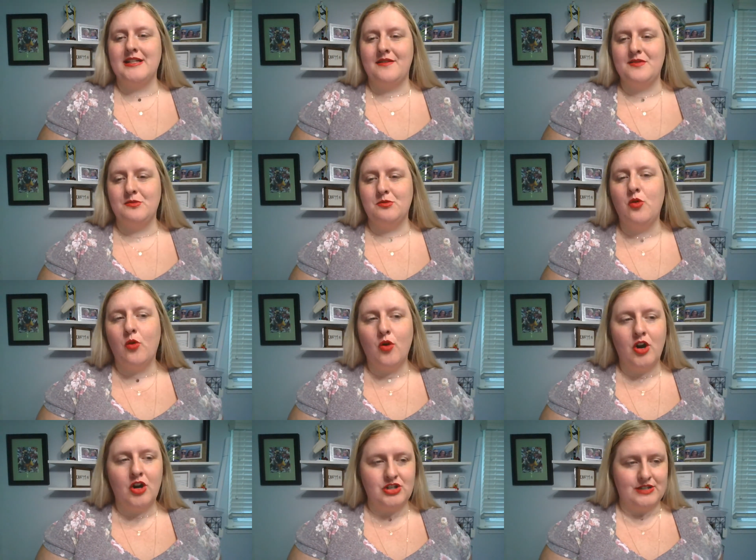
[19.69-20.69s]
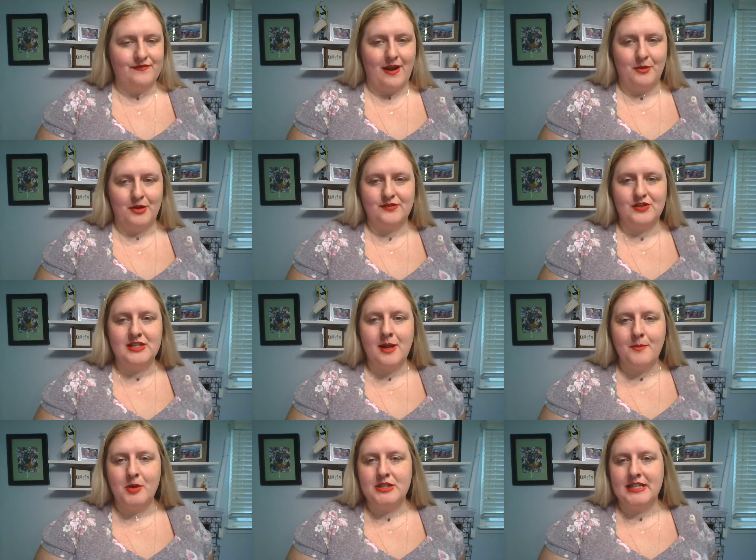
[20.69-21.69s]
I have some gorgeous fabrics for
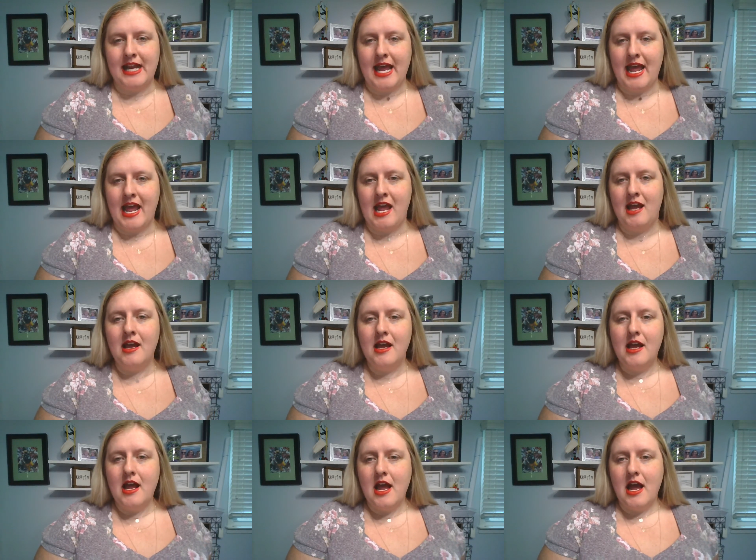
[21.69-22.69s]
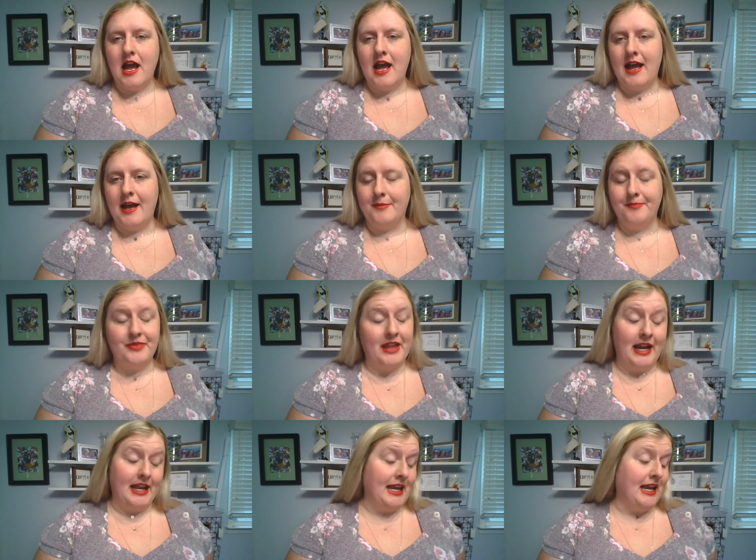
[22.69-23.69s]
summer today um,
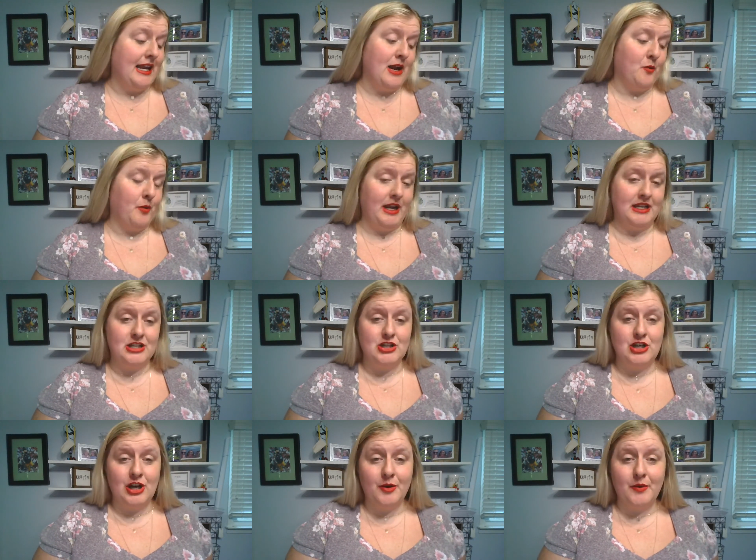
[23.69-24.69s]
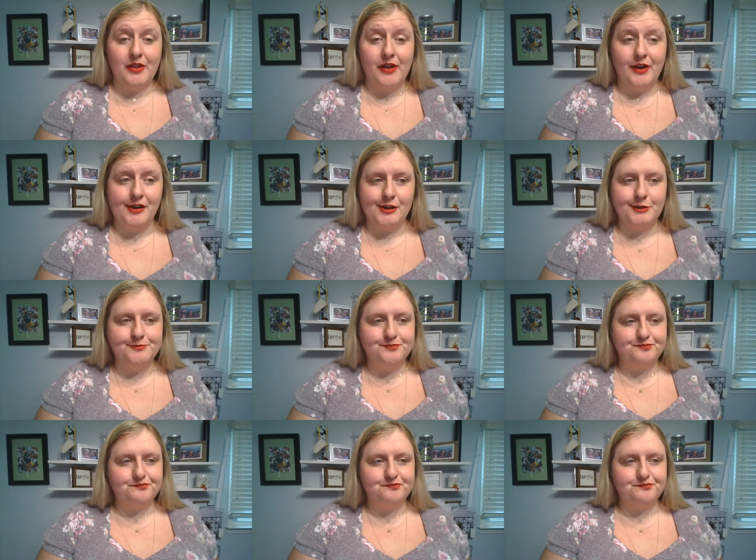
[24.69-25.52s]
that I cannot wait to share with y'all.